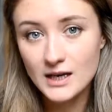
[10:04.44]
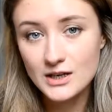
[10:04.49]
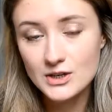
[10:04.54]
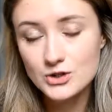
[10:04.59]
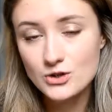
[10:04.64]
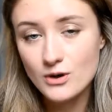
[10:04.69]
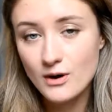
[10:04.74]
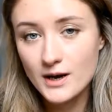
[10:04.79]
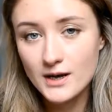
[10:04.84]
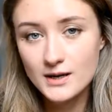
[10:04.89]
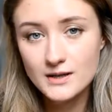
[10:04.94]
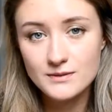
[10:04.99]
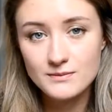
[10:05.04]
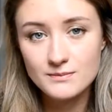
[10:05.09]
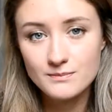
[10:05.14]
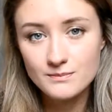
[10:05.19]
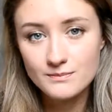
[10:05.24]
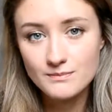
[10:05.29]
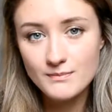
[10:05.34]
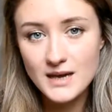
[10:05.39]
and try
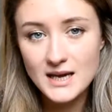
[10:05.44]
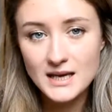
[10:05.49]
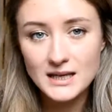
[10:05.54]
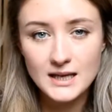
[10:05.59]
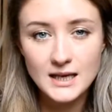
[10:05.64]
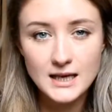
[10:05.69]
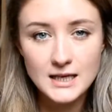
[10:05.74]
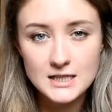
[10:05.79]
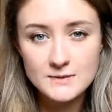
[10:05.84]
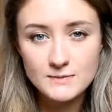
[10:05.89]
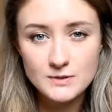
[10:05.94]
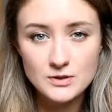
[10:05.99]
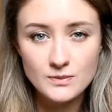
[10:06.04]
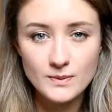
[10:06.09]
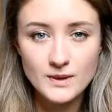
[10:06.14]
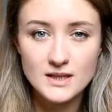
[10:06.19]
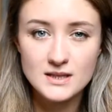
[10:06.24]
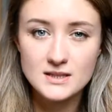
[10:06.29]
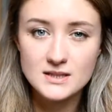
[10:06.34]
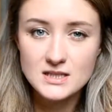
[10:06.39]
and make links
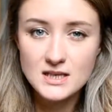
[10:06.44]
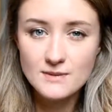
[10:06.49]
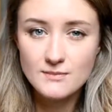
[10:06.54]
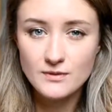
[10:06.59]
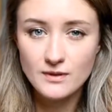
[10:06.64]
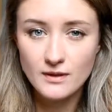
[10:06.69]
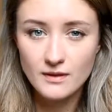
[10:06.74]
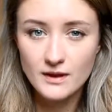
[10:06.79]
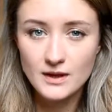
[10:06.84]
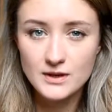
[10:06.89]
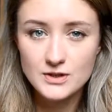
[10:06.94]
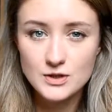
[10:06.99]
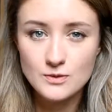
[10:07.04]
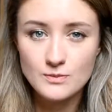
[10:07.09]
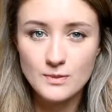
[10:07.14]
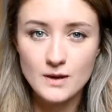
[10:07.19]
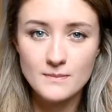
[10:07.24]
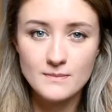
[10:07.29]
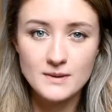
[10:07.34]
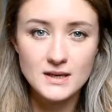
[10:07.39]
between some of the things you
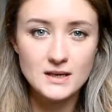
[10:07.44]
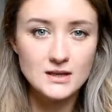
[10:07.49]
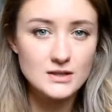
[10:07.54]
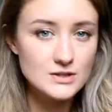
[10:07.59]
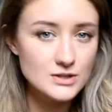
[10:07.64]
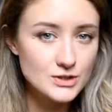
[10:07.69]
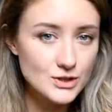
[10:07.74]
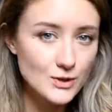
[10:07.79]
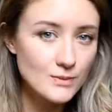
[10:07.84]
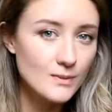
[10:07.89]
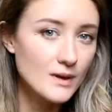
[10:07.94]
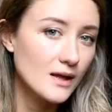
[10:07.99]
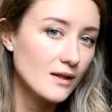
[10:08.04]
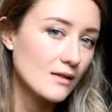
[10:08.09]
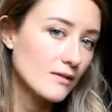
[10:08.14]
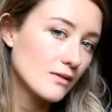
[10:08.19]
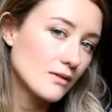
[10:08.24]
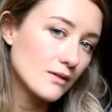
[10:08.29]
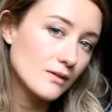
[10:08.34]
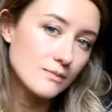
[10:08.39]
might be
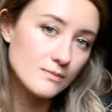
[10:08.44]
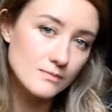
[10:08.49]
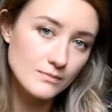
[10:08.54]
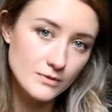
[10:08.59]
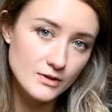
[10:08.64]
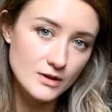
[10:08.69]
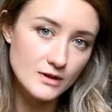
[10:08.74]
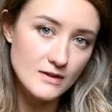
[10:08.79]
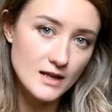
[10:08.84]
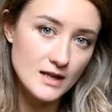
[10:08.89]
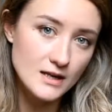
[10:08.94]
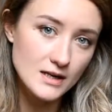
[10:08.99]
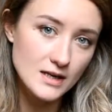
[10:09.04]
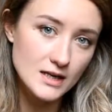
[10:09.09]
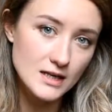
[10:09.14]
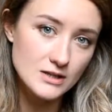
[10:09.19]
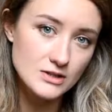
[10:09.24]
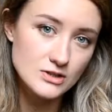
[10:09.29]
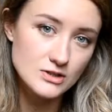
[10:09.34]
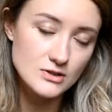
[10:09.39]
consuming that then
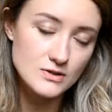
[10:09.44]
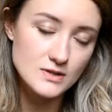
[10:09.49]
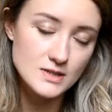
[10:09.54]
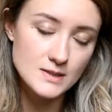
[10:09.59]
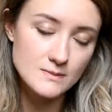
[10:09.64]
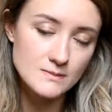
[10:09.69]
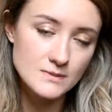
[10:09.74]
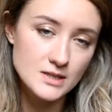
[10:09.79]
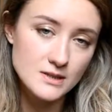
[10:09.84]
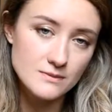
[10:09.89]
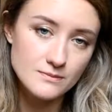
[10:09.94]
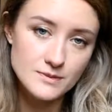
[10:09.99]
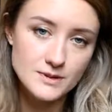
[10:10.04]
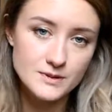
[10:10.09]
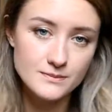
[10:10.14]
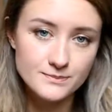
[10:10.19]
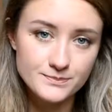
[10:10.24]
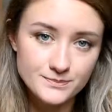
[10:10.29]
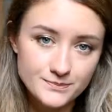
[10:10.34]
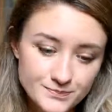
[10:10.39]
lead to the
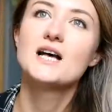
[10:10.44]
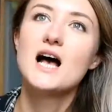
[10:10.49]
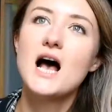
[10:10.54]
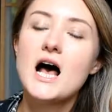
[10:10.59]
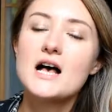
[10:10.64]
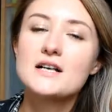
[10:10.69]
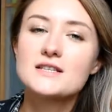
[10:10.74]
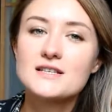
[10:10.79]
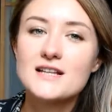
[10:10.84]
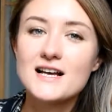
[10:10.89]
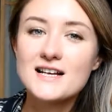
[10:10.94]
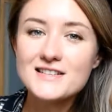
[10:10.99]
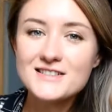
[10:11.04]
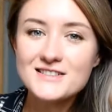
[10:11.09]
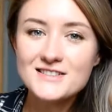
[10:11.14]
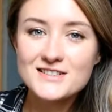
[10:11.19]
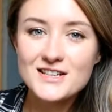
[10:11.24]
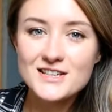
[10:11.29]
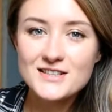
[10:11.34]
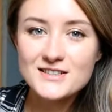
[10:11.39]
symptoms. So
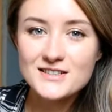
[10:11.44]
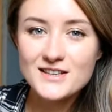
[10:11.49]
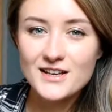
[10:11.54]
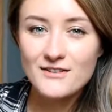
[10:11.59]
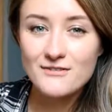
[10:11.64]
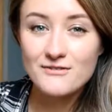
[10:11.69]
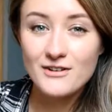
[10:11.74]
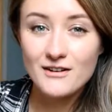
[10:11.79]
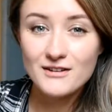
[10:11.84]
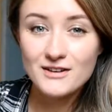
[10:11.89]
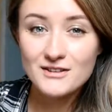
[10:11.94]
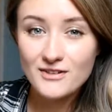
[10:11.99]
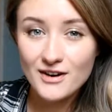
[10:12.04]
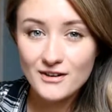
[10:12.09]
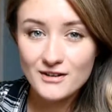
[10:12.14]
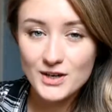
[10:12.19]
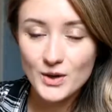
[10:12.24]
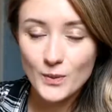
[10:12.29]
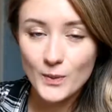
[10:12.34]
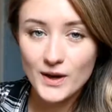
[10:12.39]
that's just a very,
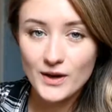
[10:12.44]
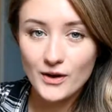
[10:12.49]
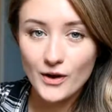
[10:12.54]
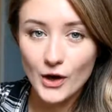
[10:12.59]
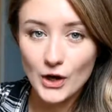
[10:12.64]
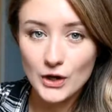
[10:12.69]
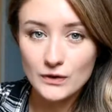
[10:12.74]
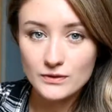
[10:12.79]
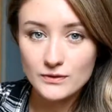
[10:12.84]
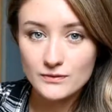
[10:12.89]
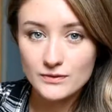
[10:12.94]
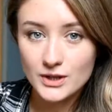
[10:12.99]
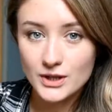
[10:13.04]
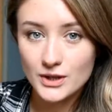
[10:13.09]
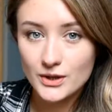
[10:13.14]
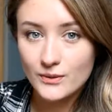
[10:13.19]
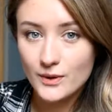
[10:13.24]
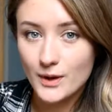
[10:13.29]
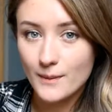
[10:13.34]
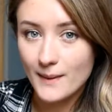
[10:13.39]
very quick
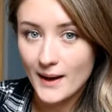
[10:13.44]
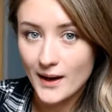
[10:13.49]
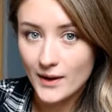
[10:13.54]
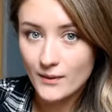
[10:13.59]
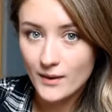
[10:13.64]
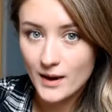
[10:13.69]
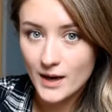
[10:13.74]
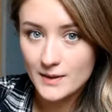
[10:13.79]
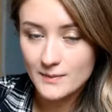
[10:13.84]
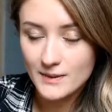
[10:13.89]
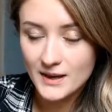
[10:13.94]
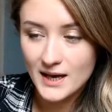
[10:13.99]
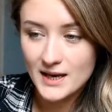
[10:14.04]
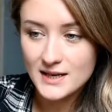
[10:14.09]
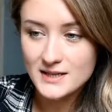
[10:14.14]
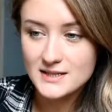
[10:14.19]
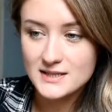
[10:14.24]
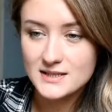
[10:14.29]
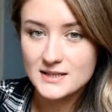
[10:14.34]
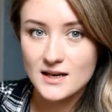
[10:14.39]
overview about
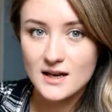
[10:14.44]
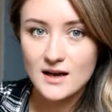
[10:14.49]
IBS.